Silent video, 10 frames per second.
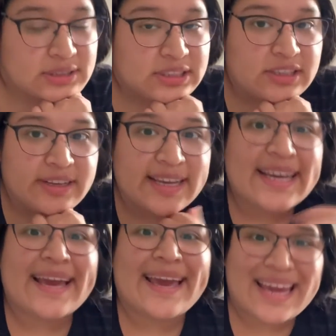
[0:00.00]
Okay,
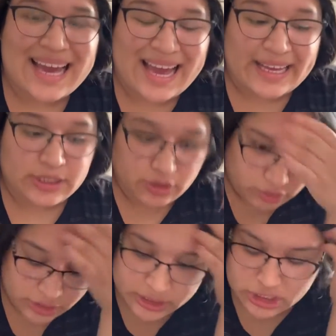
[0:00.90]
hey guys, so
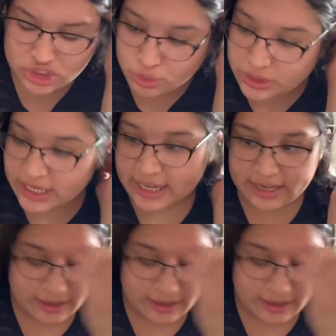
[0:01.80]
today's a new day.